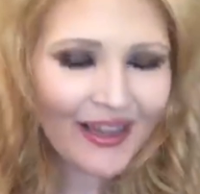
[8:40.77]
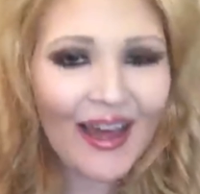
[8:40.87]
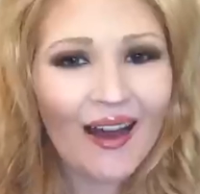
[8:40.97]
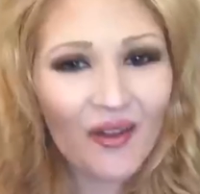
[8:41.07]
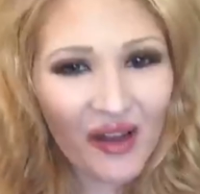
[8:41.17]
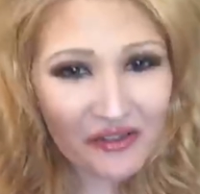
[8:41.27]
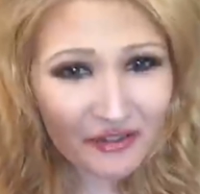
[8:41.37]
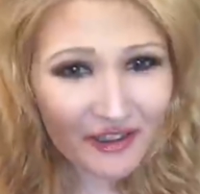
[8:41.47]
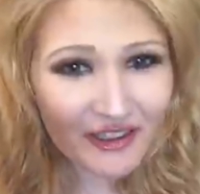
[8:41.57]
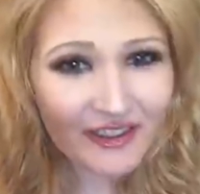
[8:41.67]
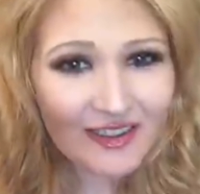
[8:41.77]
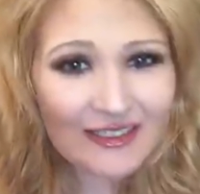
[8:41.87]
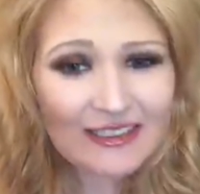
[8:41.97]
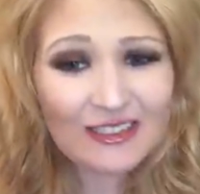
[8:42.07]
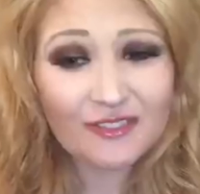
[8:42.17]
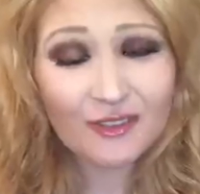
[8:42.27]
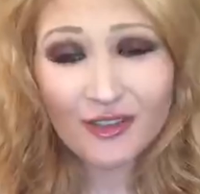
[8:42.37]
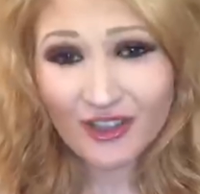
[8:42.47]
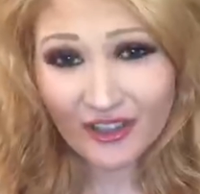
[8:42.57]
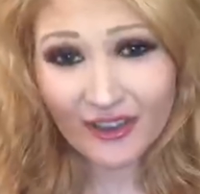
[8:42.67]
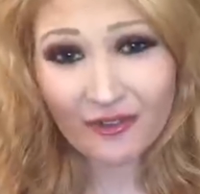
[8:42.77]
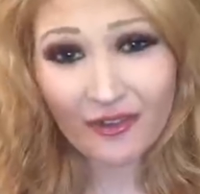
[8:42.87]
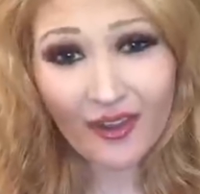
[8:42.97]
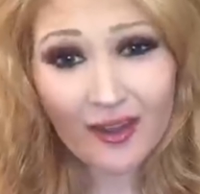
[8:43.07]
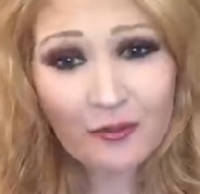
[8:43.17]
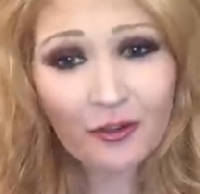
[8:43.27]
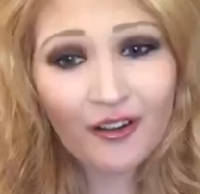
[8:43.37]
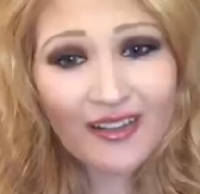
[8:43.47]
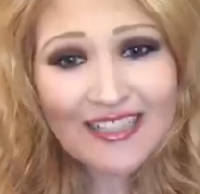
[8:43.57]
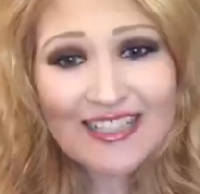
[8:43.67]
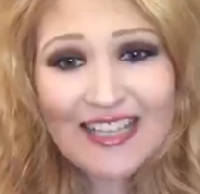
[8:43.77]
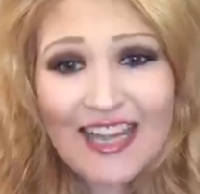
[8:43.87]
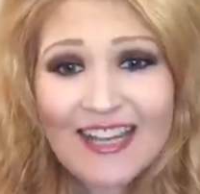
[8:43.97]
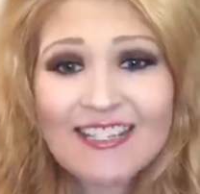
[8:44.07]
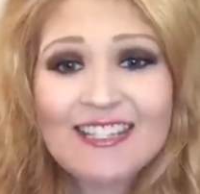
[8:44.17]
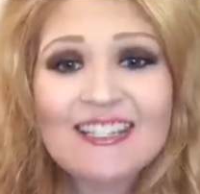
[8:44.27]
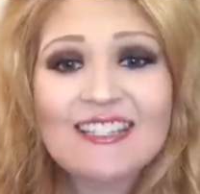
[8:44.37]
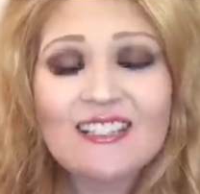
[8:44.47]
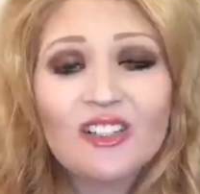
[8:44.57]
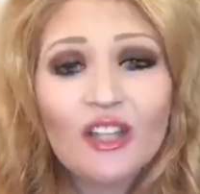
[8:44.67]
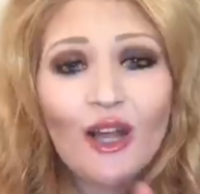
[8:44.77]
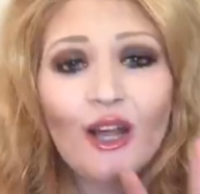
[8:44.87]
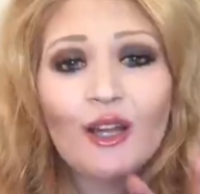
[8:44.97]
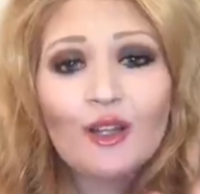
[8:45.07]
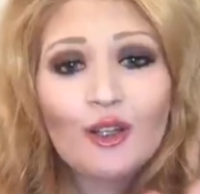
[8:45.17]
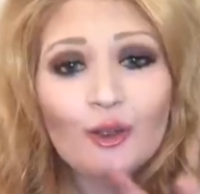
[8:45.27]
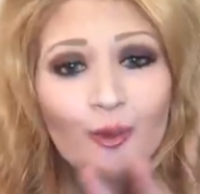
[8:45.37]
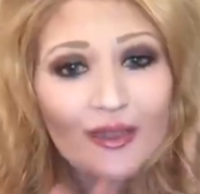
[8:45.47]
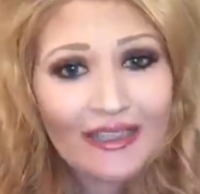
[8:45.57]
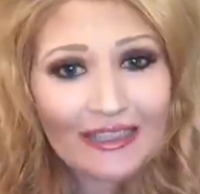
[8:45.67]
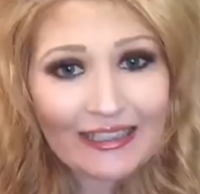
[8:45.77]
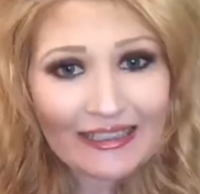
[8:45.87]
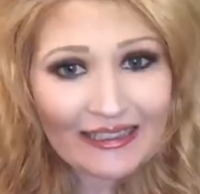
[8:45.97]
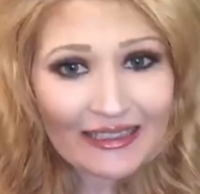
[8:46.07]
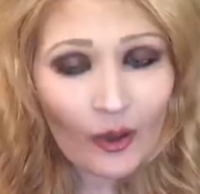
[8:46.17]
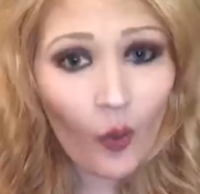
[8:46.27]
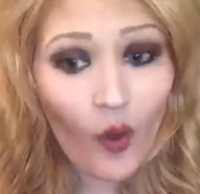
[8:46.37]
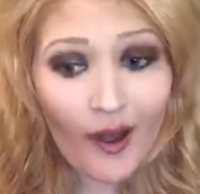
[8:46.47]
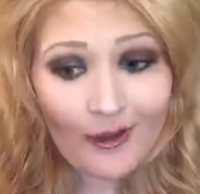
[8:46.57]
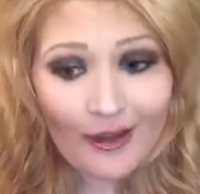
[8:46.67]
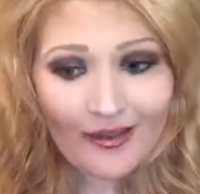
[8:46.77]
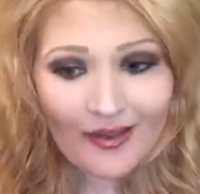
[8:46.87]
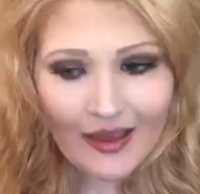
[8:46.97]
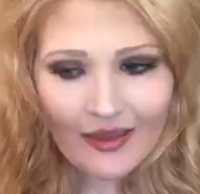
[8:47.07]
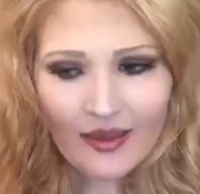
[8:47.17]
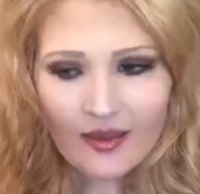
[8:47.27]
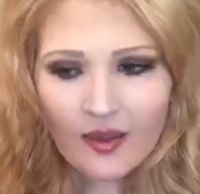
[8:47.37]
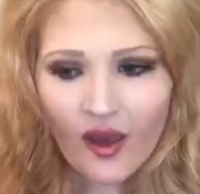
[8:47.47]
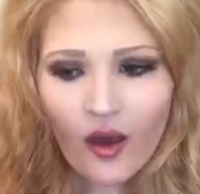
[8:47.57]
However, unfortunately for them, critics say it's still not green. Why do they say this?